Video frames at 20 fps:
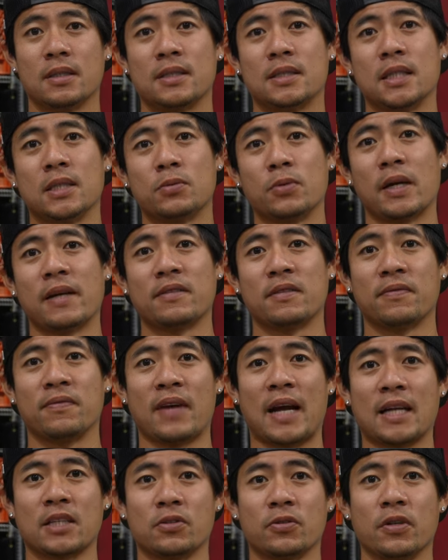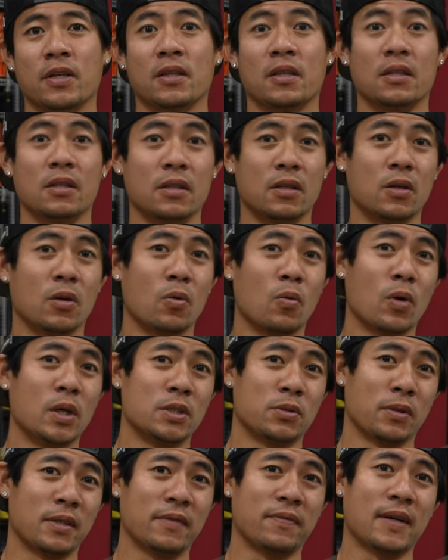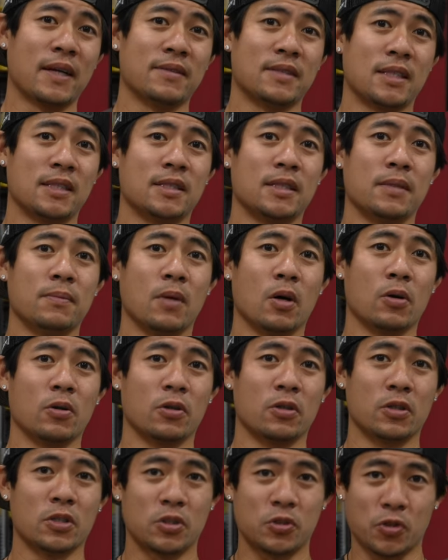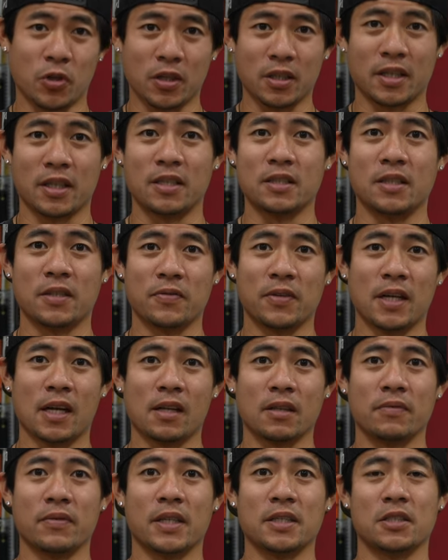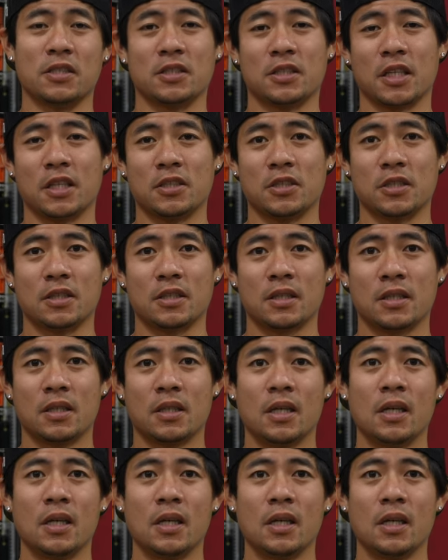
since we have to factor in the little 125cc motor struggling in different elevation changes.